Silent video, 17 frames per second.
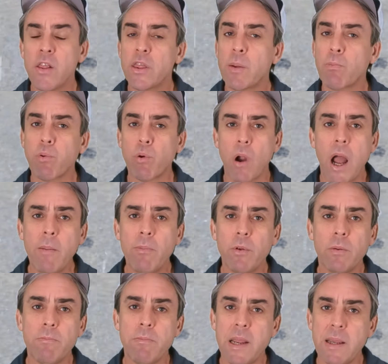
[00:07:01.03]
the
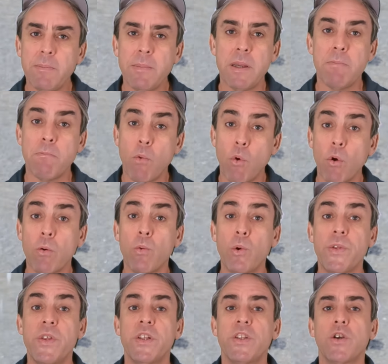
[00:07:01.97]
problem may be more
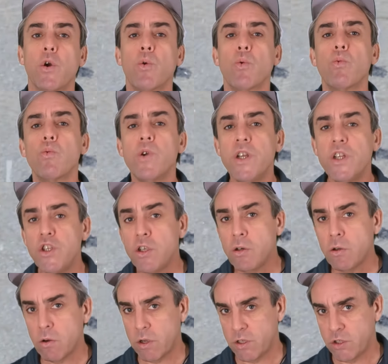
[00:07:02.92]
with its
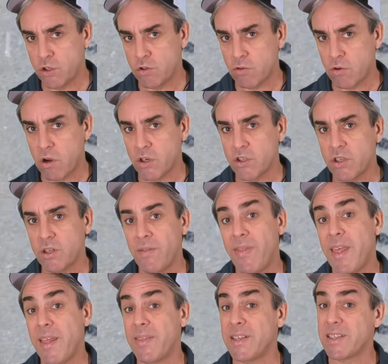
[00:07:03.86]
original
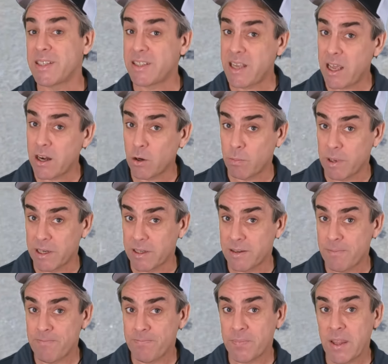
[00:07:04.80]
construction than the
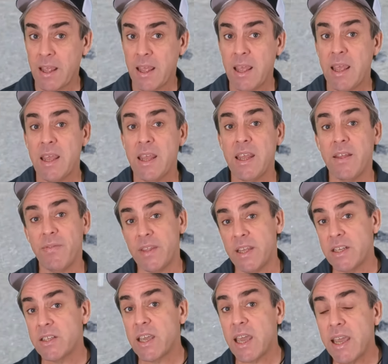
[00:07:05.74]
settlement. In
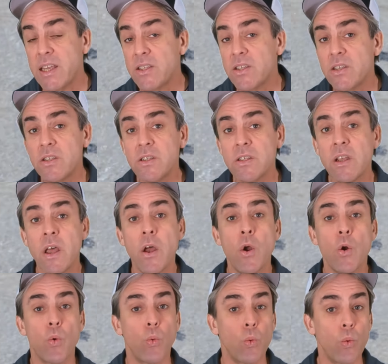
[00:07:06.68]
these cases,
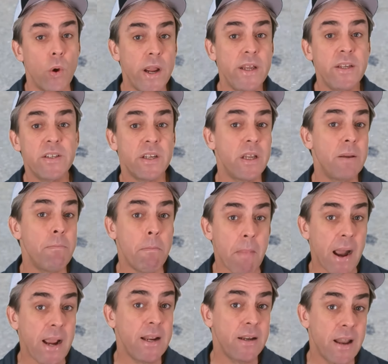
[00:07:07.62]
raising
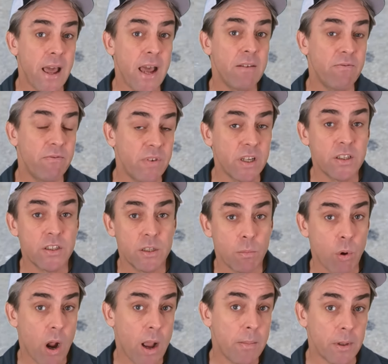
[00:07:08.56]
might not fix
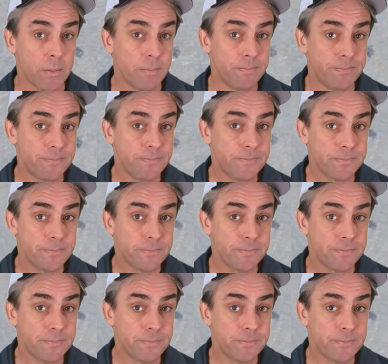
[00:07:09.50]
the problem.